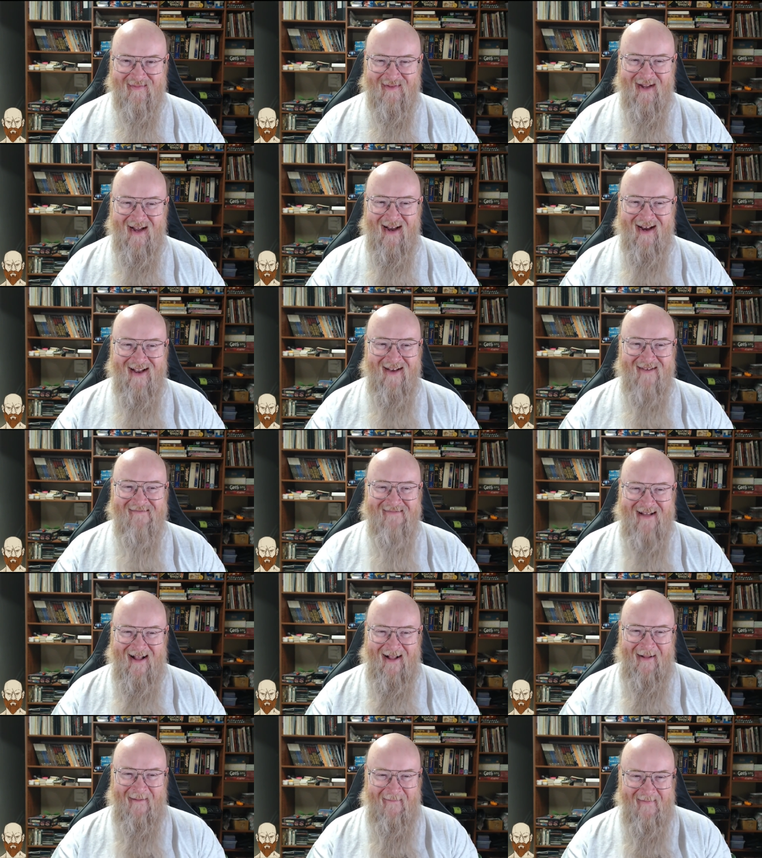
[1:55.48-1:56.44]
talk
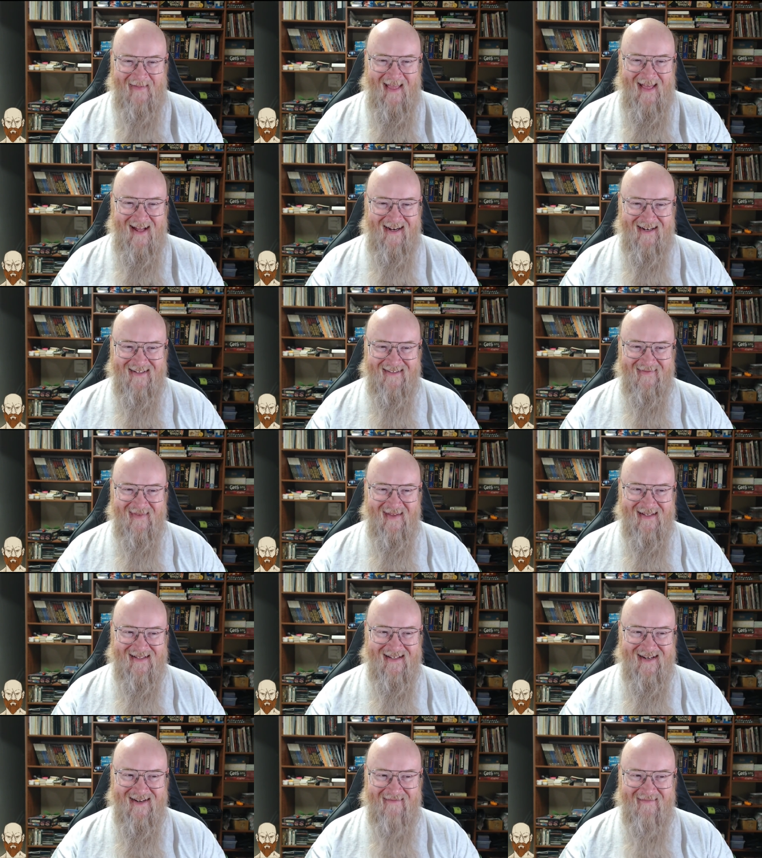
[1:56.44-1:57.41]
about
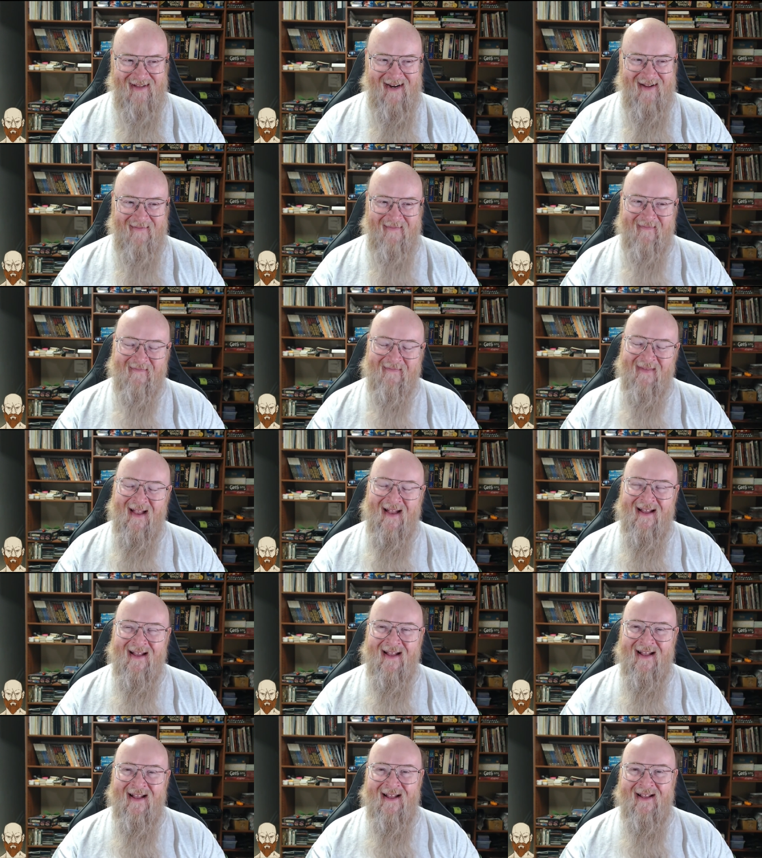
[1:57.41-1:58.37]
this in a minute.
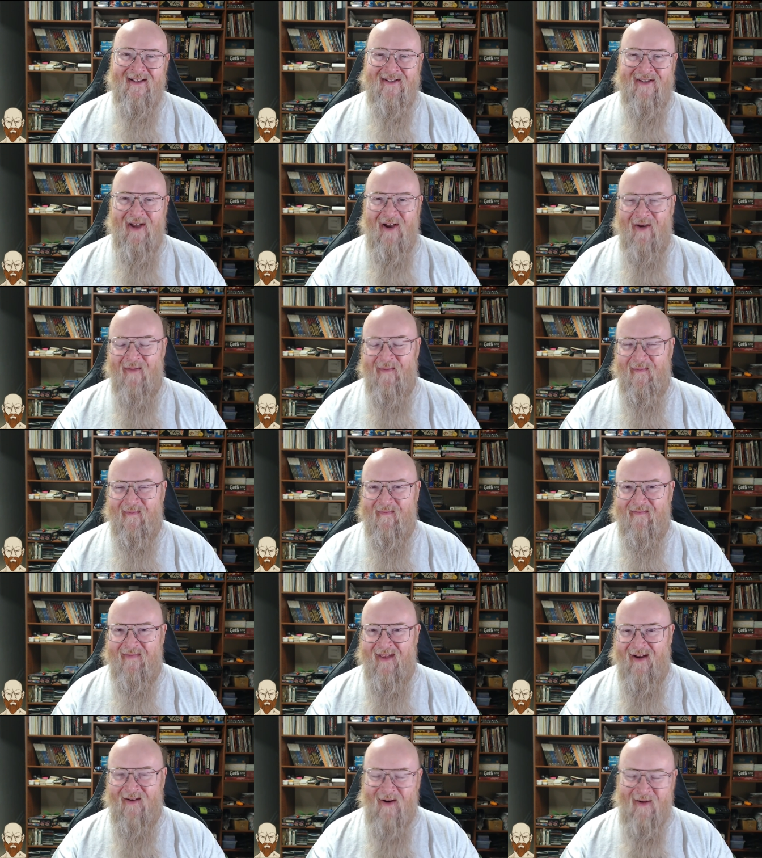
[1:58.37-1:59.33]
So
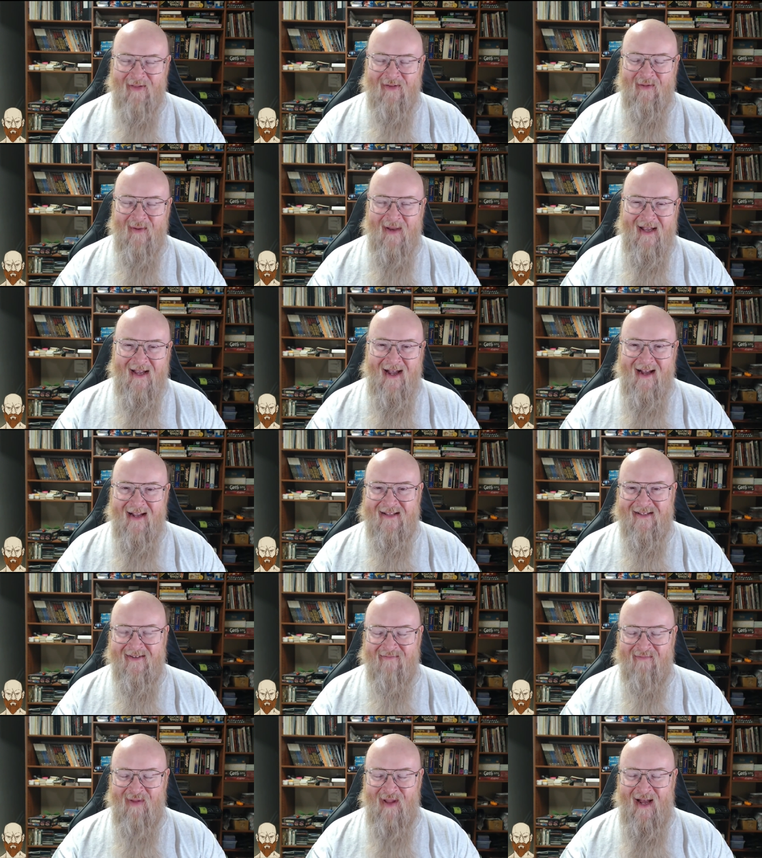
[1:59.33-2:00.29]
there are three kinds
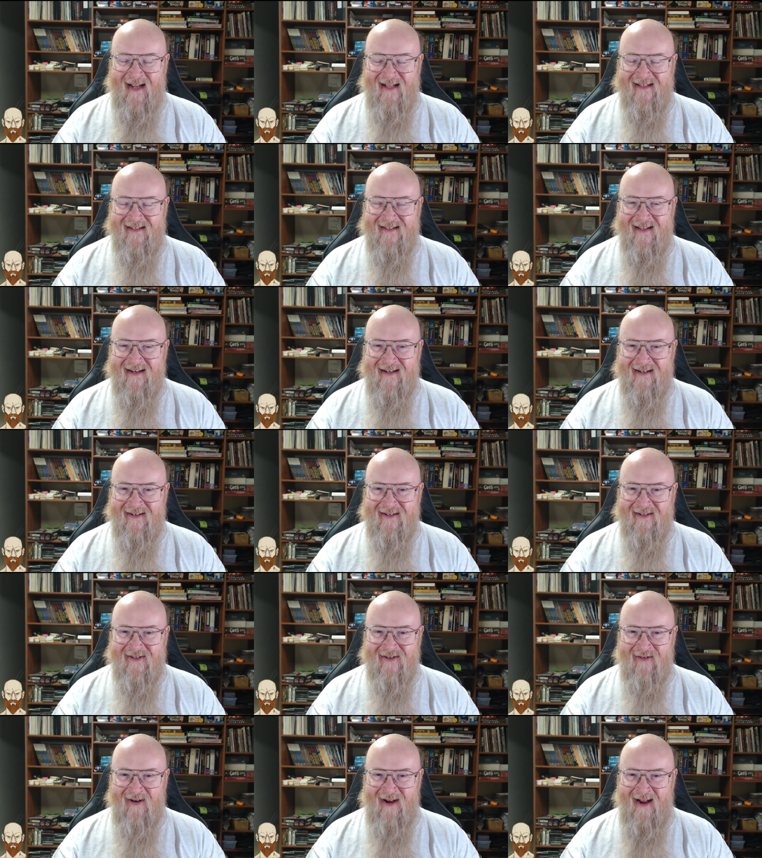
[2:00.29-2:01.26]
of blights that it
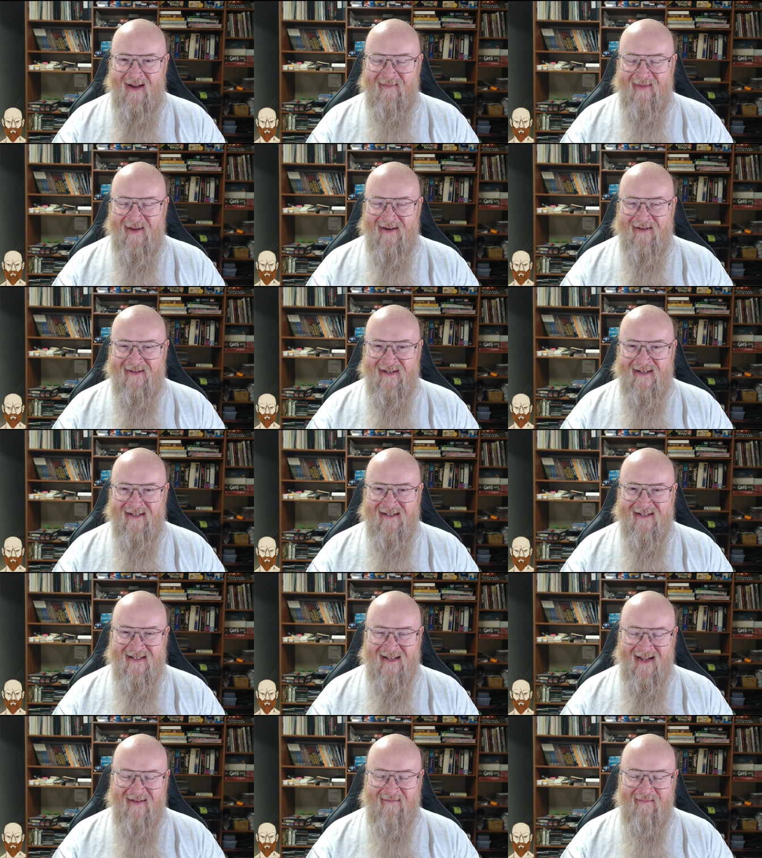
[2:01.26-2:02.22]
described. There's a
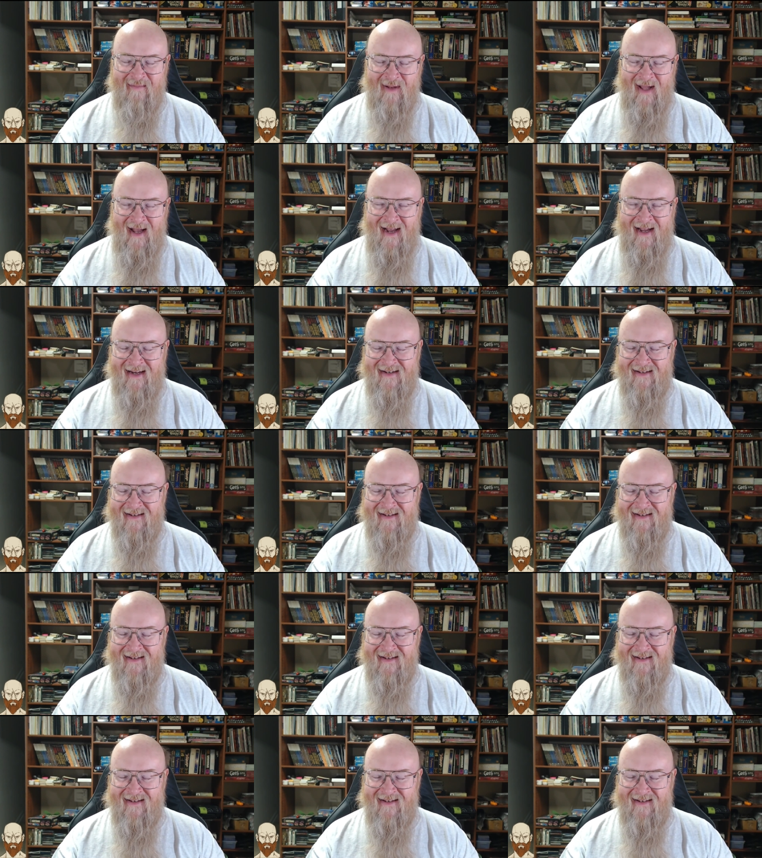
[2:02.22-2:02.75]
stick blight,